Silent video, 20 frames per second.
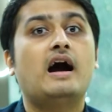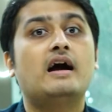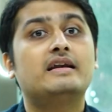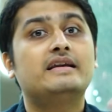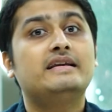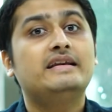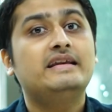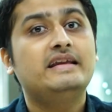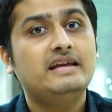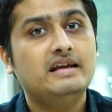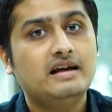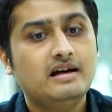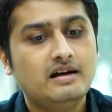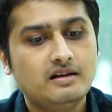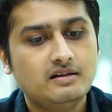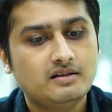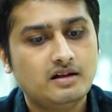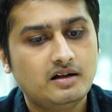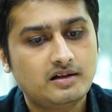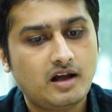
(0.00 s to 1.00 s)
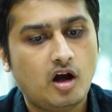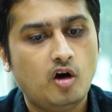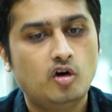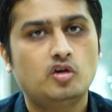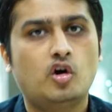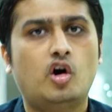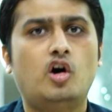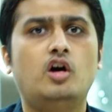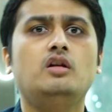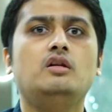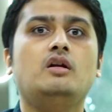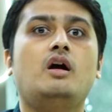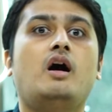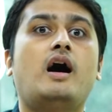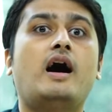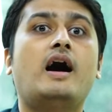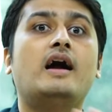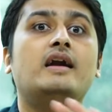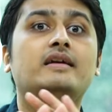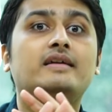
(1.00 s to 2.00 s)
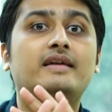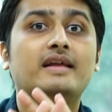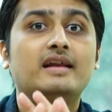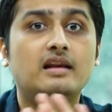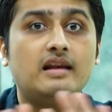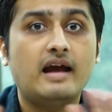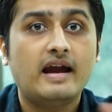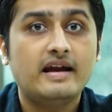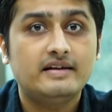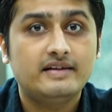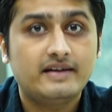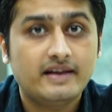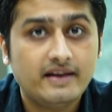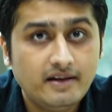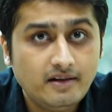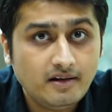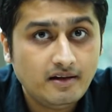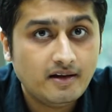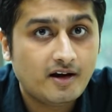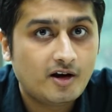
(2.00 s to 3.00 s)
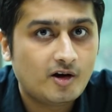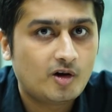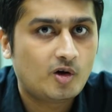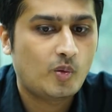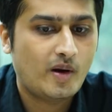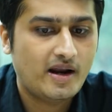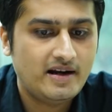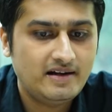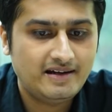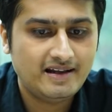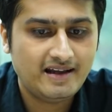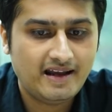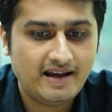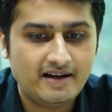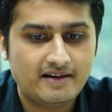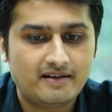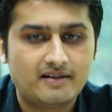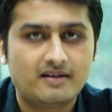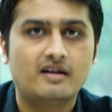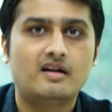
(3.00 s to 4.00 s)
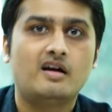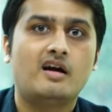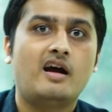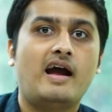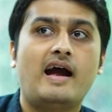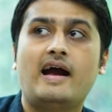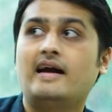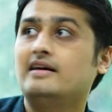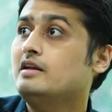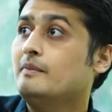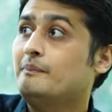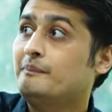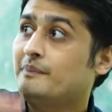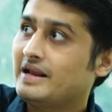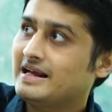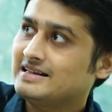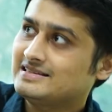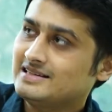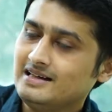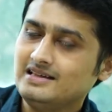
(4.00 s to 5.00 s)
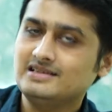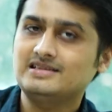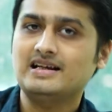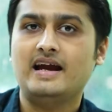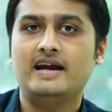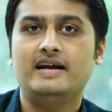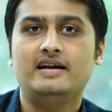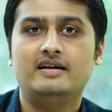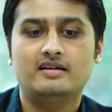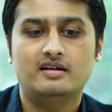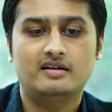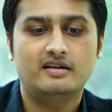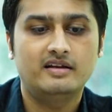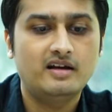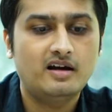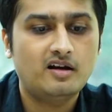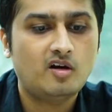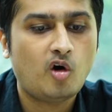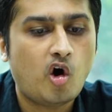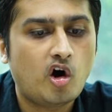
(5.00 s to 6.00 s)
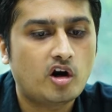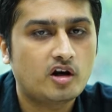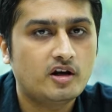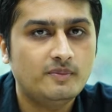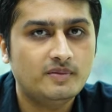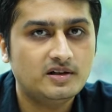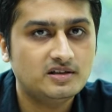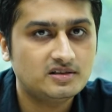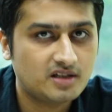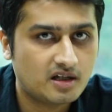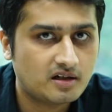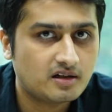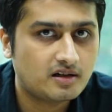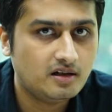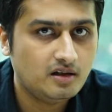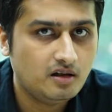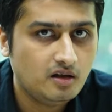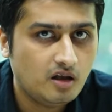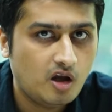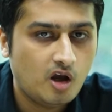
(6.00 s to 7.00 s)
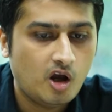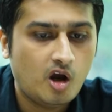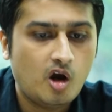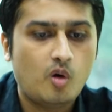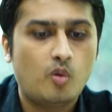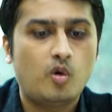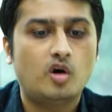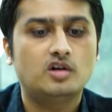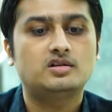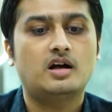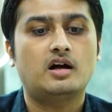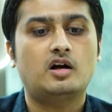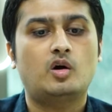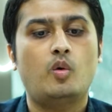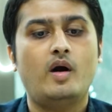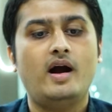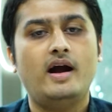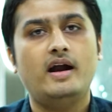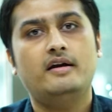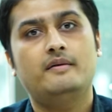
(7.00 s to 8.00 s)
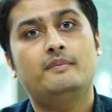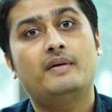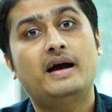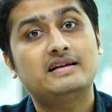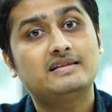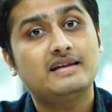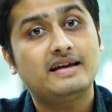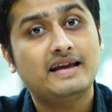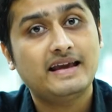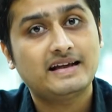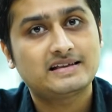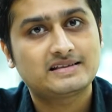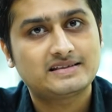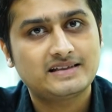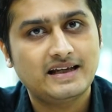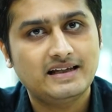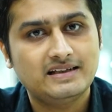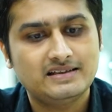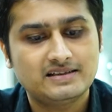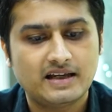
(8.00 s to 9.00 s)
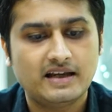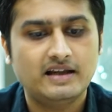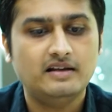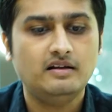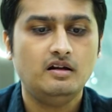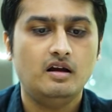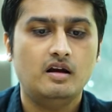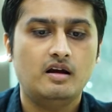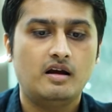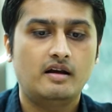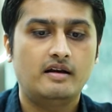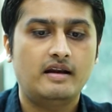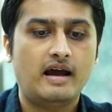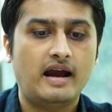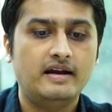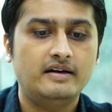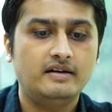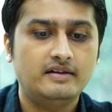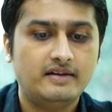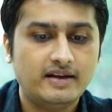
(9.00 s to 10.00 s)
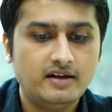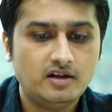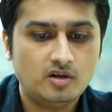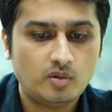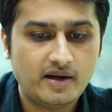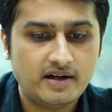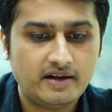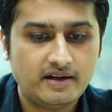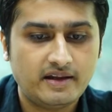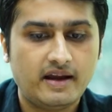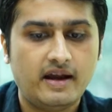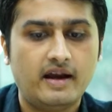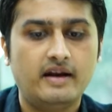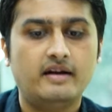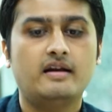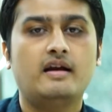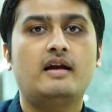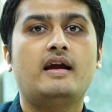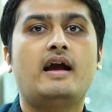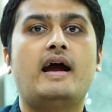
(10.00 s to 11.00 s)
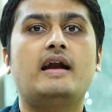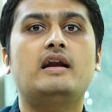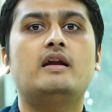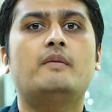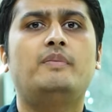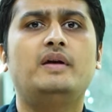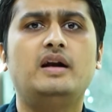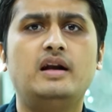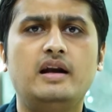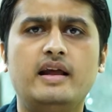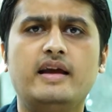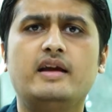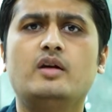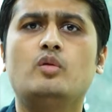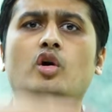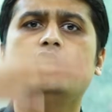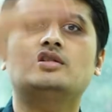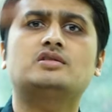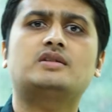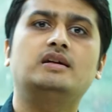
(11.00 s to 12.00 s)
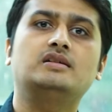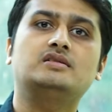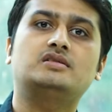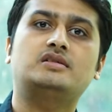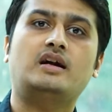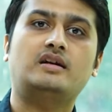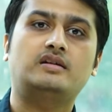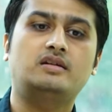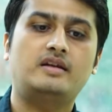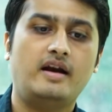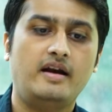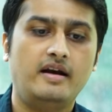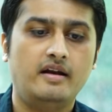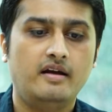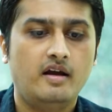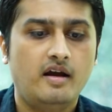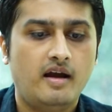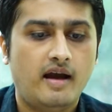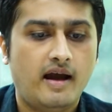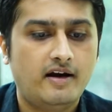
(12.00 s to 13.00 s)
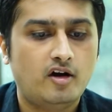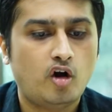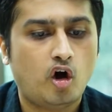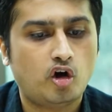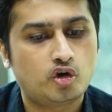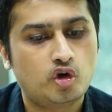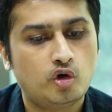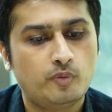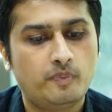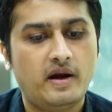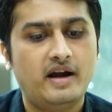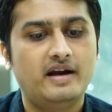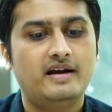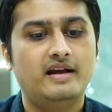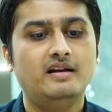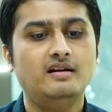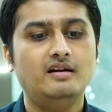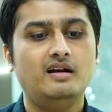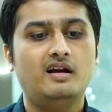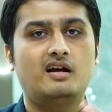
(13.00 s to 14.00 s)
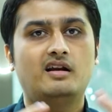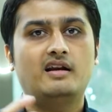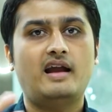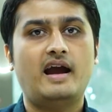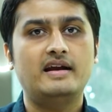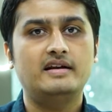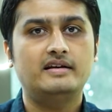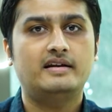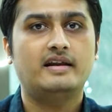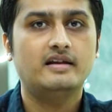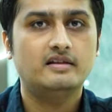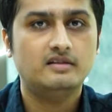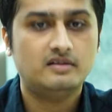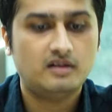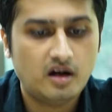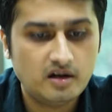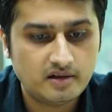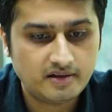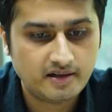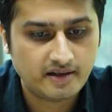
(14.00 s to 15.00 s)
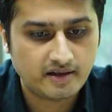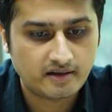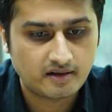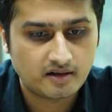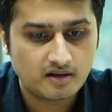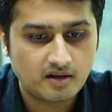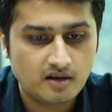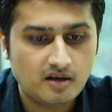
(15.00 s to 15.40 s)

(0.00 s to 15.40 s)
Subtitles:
near the town hall until 1928, and the present site near Horniman Circle was acquired by the exchange in 1928 and a building was constructed and occupied in 1930.